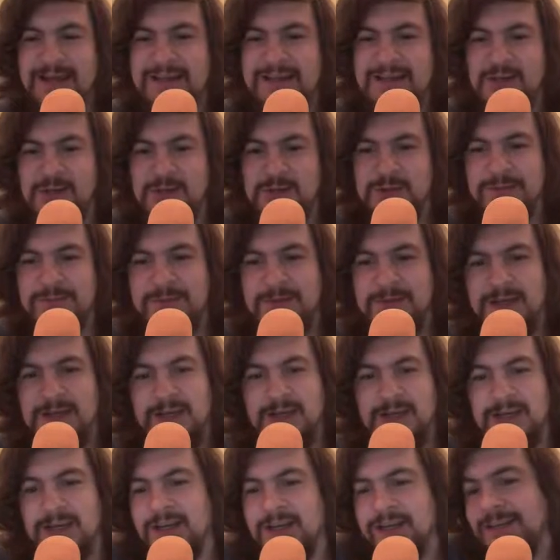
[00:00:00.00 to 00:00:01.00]
dude.
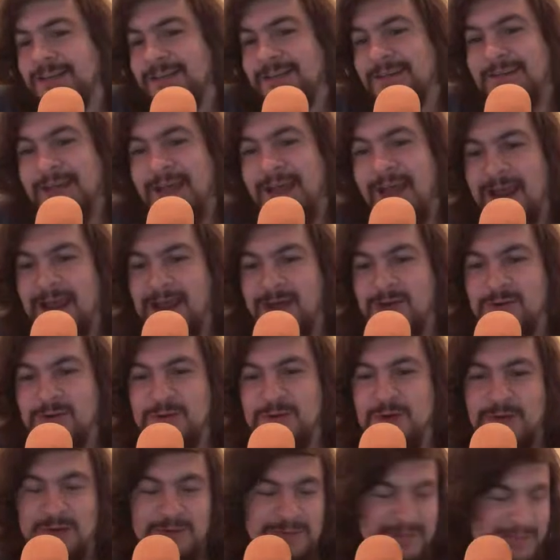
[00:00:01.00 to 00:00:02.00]
Hey, who
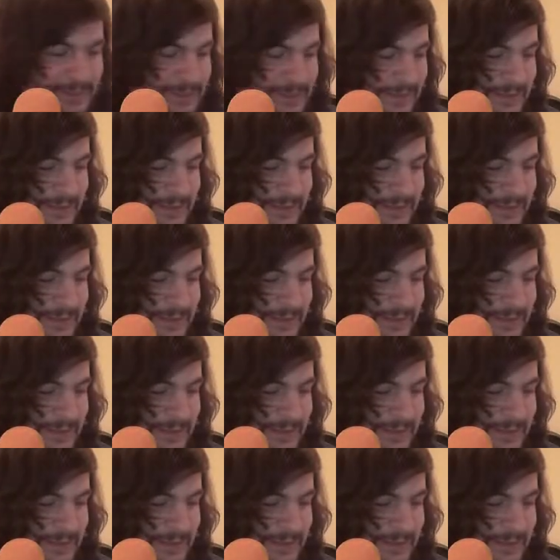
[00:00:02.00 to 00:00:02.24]
knows? There's